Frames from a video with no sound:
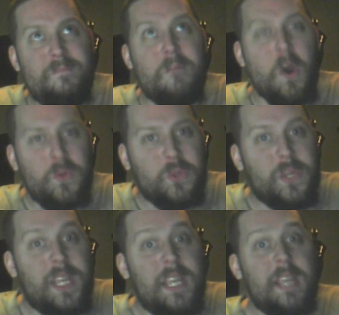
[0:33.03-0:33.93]

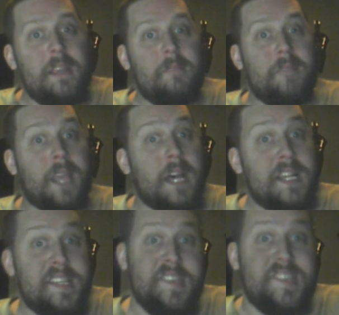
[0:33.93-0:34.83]
Mostly
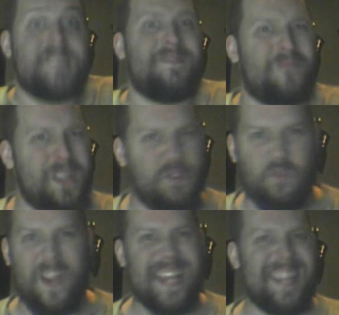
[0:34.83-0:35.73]
because when you
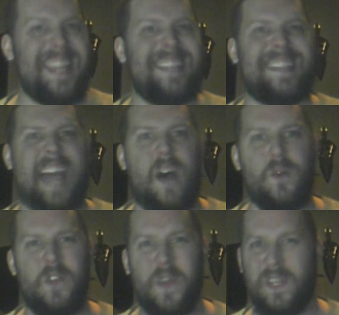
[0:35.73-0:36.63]
write things
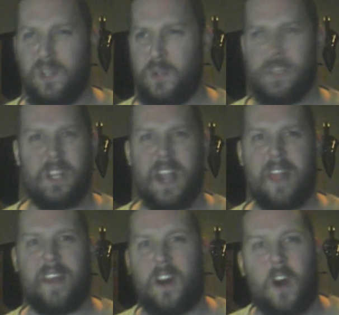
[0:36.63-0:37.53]
down, you can lose a lot
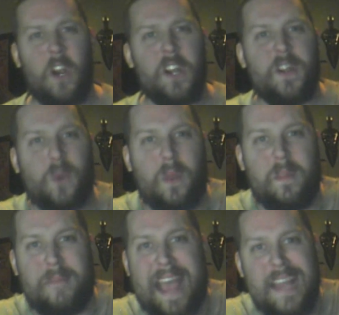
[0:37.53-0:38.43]
of the heart or
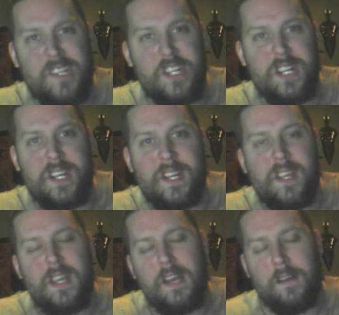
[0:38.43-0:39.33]
the passion
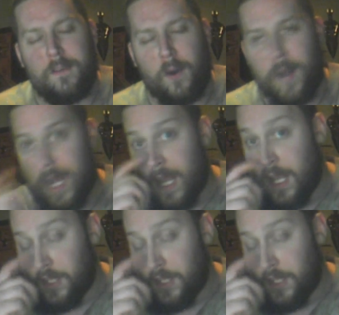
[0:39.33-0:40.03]
for it.